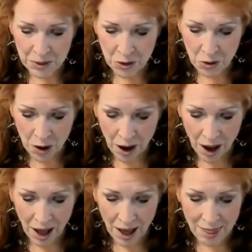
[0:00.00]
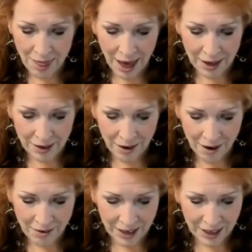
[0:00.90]
the menorah a lot
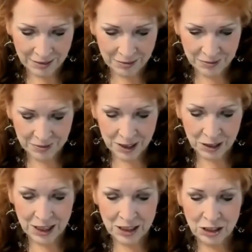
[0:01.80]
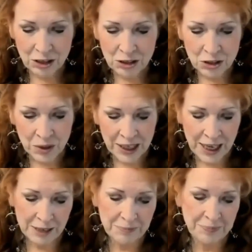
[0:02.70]
already. So let's go to
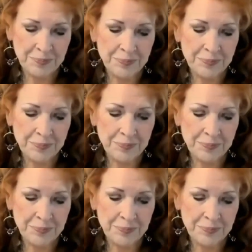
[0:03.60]
28.